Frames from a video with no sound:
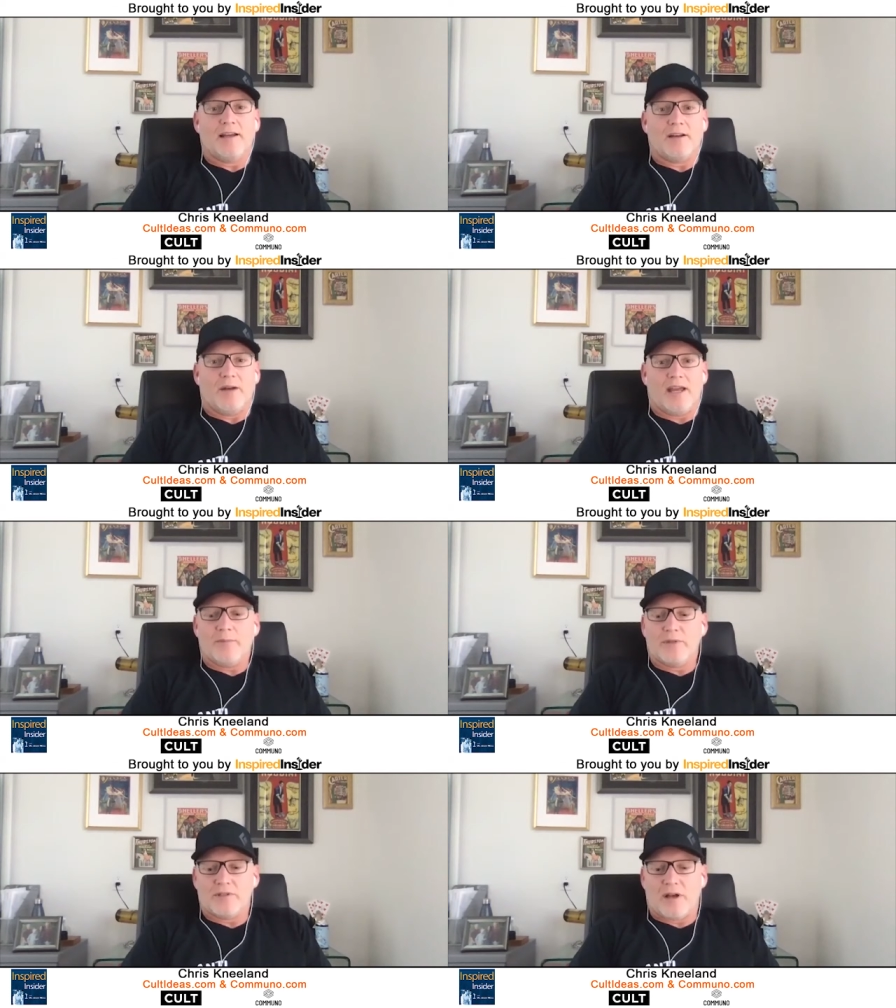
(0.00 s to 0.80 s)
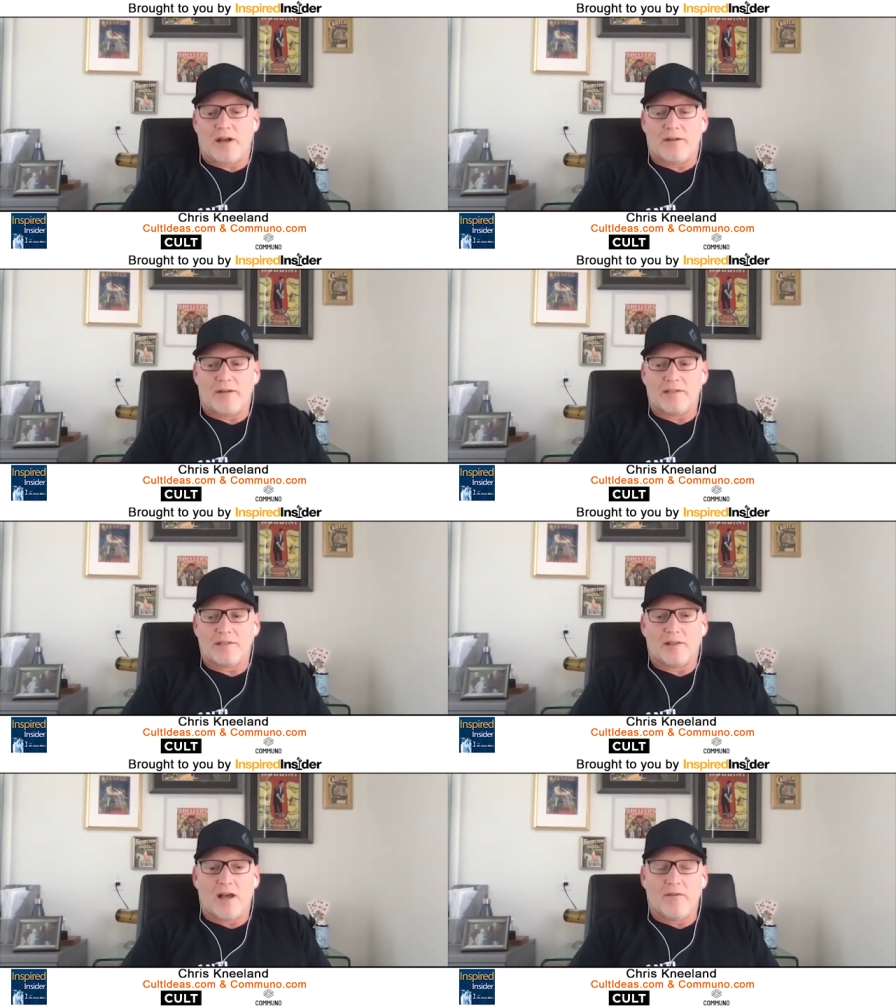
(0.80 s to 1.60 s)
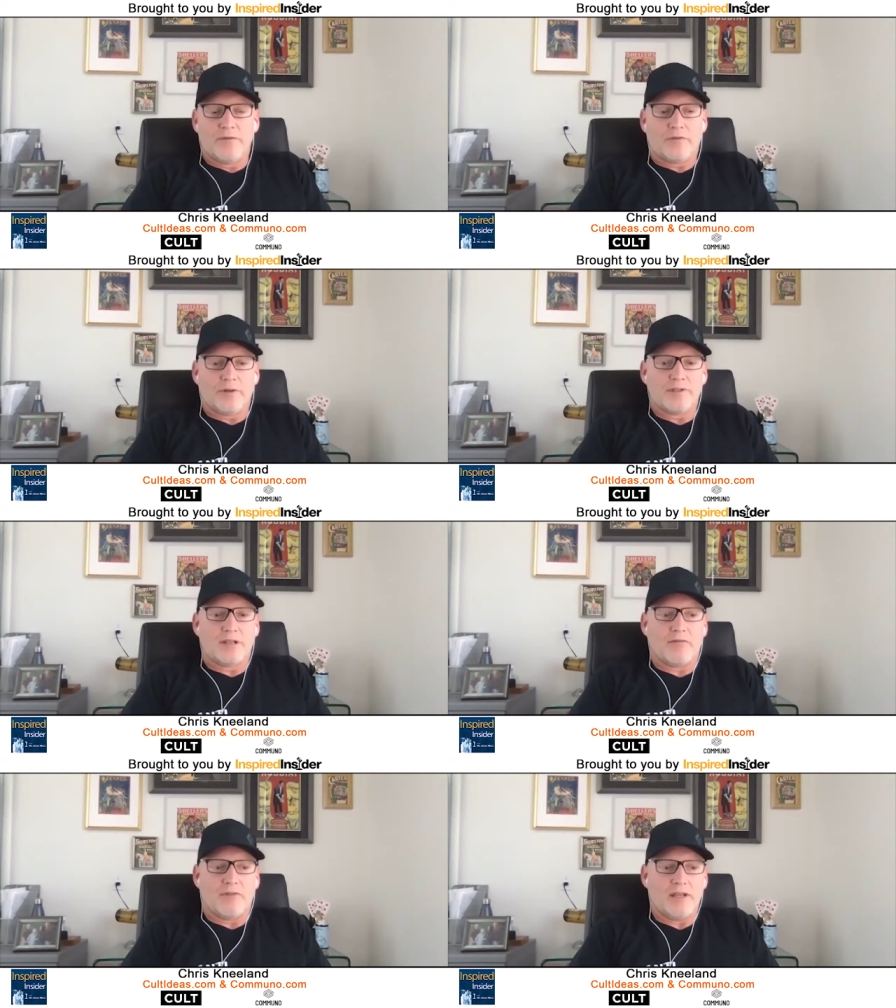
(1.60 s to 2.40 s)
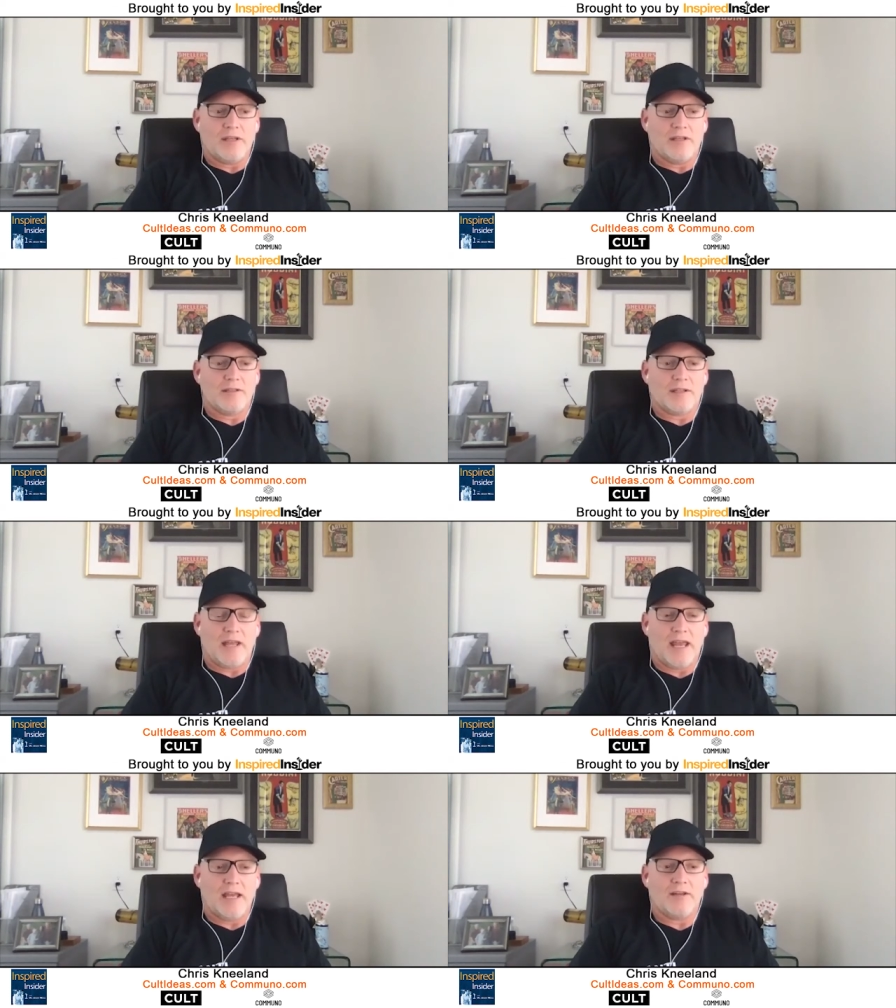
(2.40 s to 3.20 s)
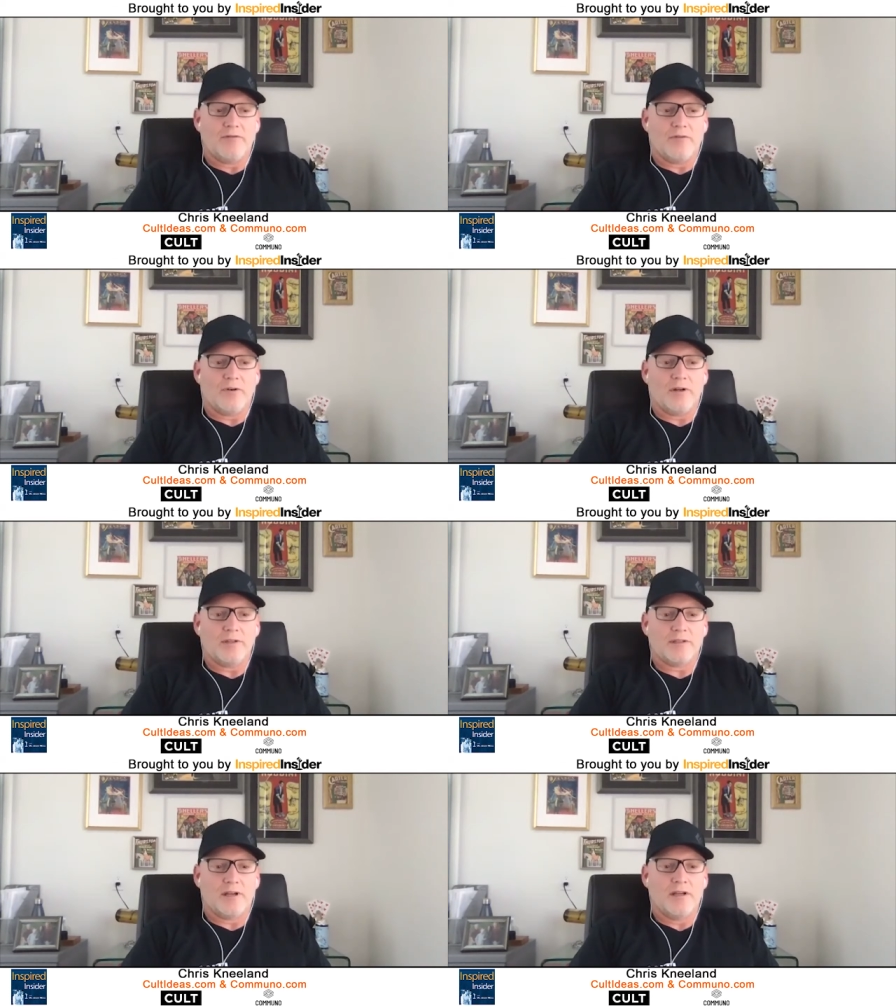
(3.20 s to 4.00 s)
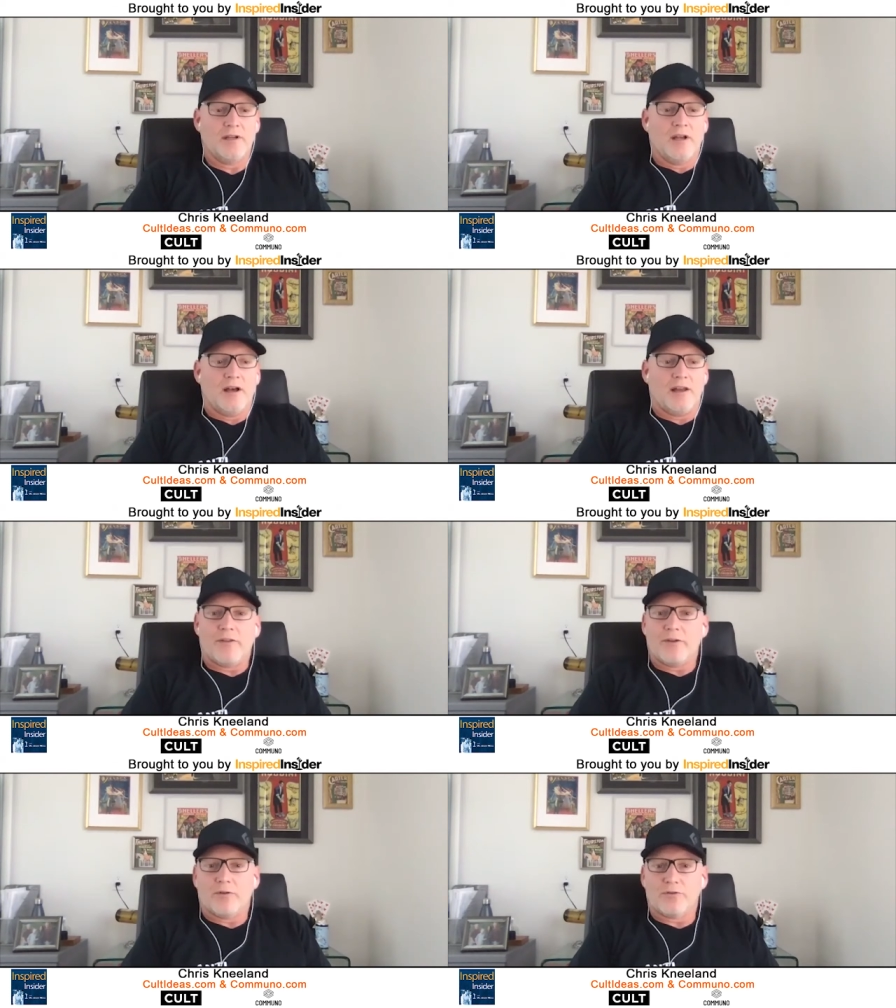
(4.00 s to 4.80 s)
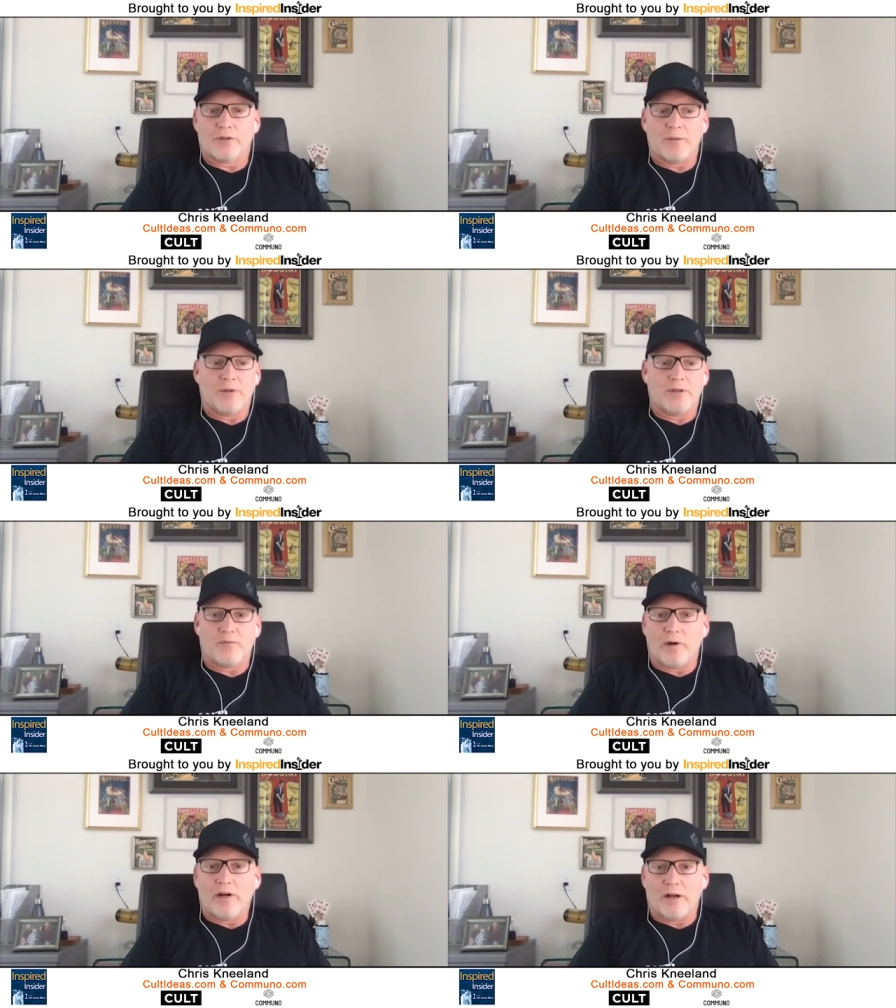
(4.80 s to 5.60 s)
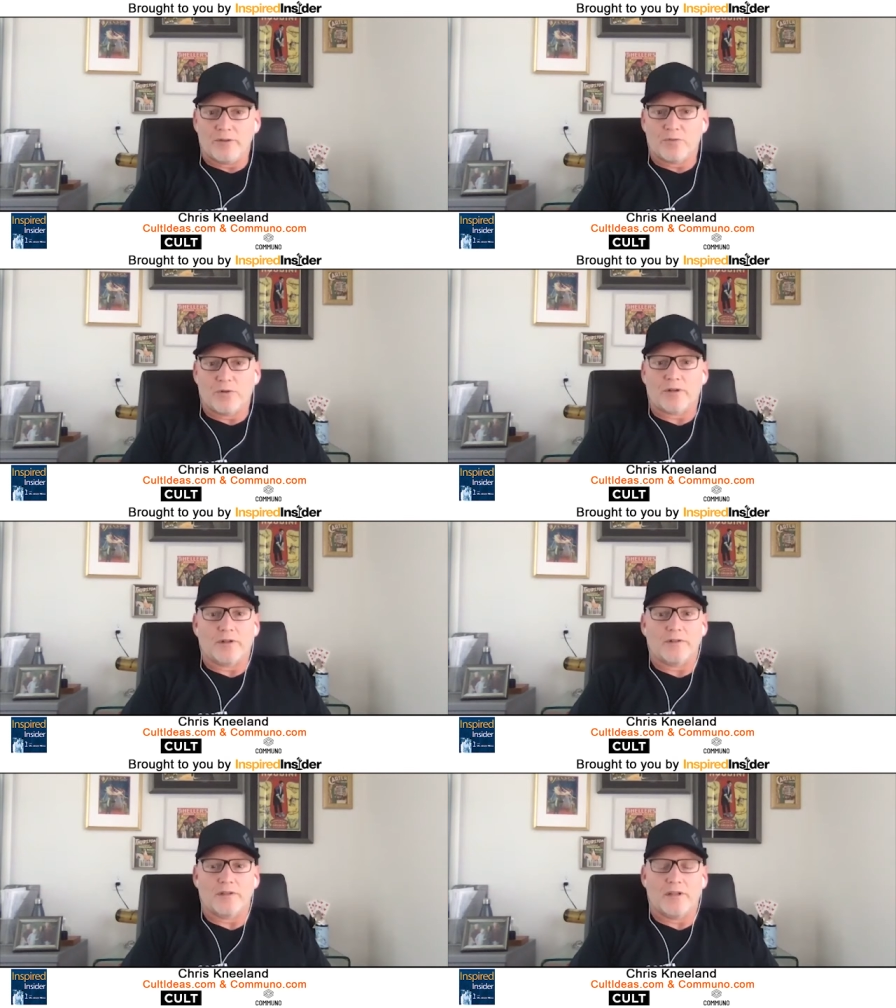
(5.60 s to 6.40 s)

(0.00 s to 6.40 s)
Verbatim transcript: You know, Amazon is loved for its convenience and hated for its unethical treatment of warehouse workers.